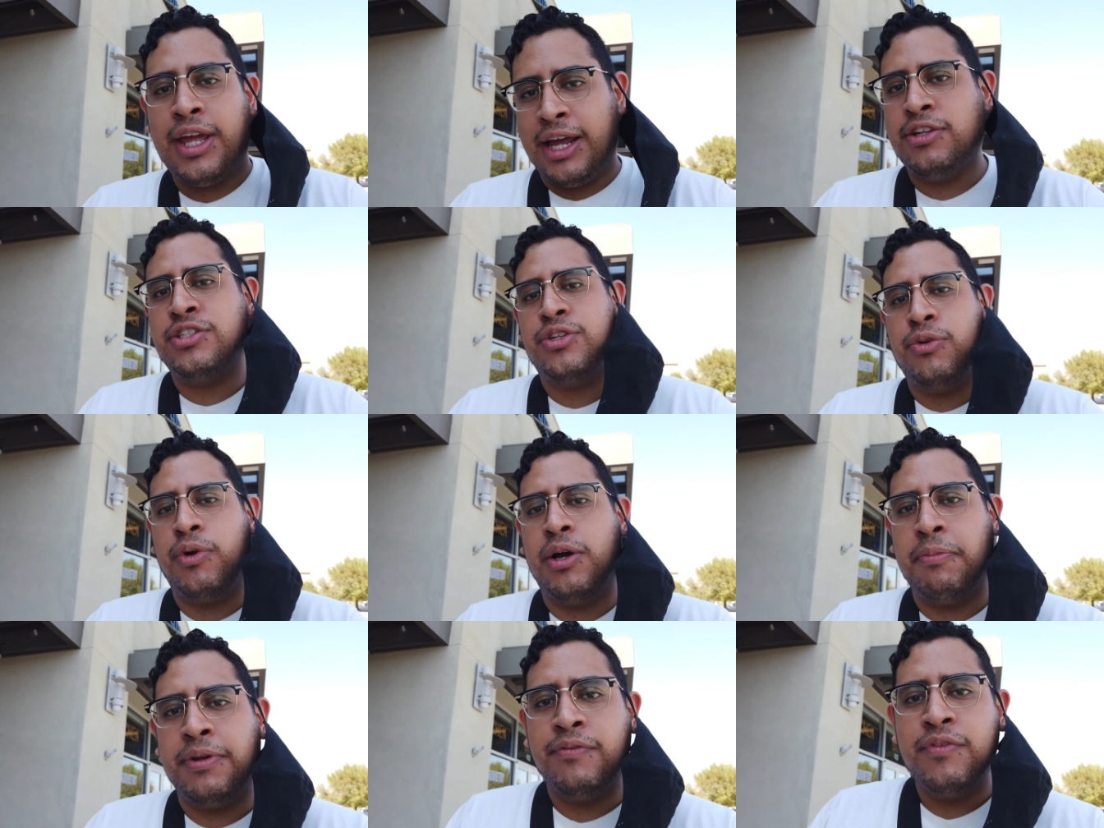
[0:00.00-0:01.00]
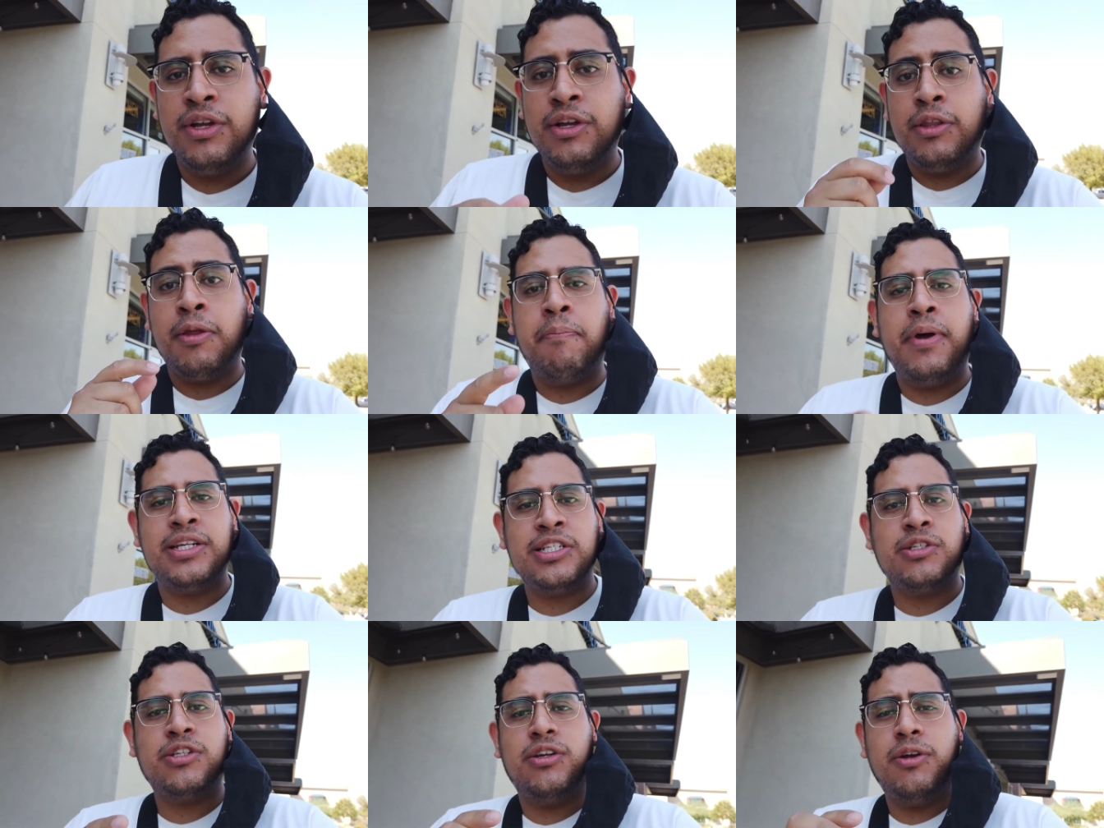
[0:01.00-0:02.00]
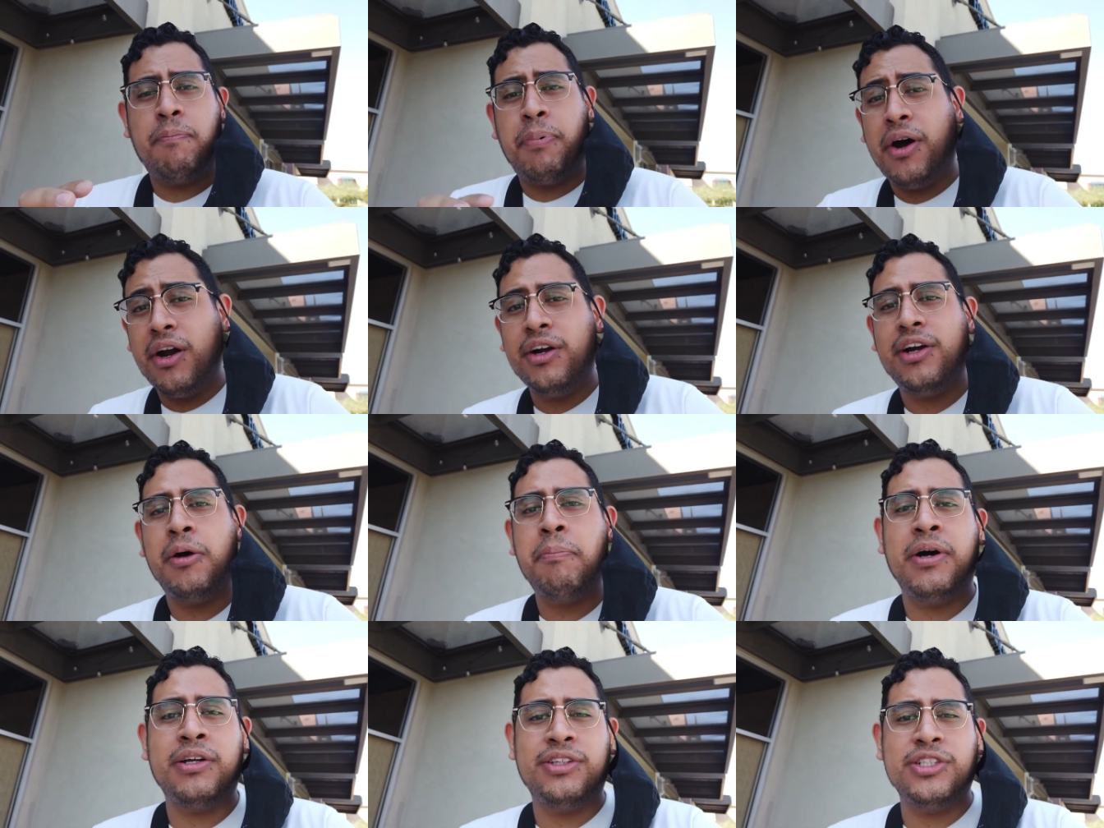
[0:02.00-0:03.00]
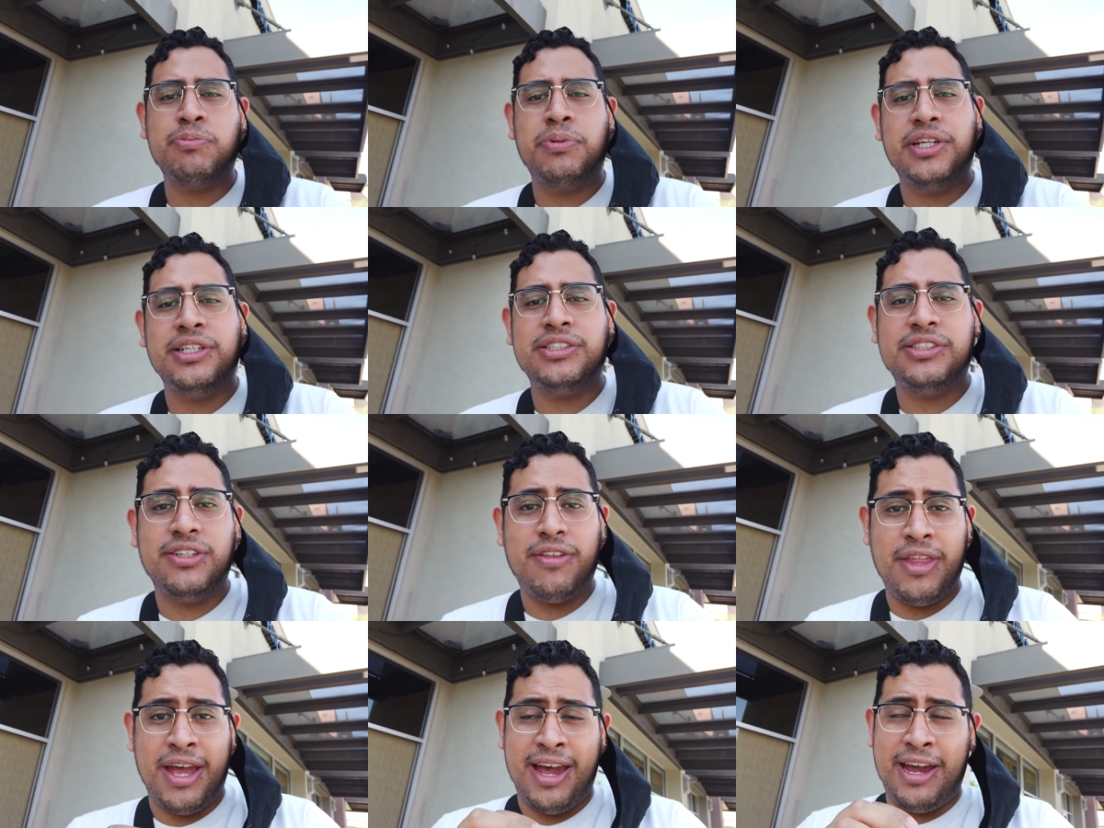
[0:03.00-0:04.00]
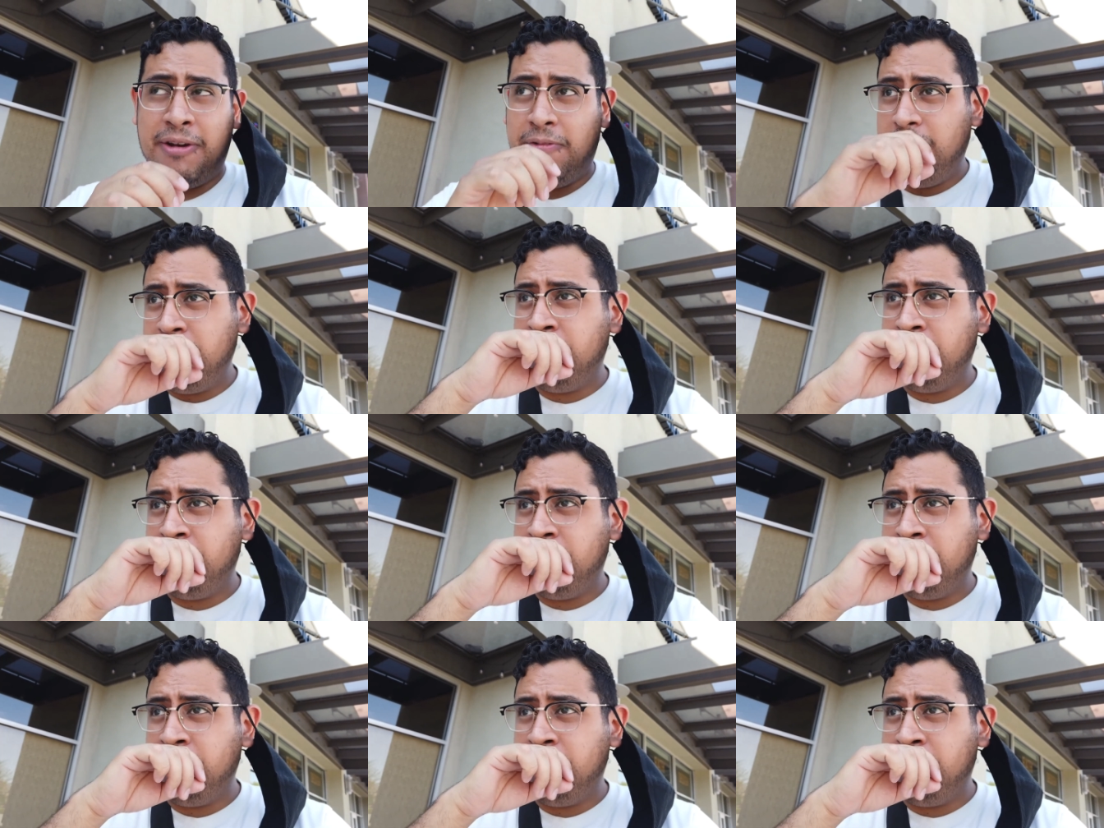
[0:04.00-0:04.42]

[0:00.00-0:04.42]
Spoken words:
That is a good ramen. The best part about this place that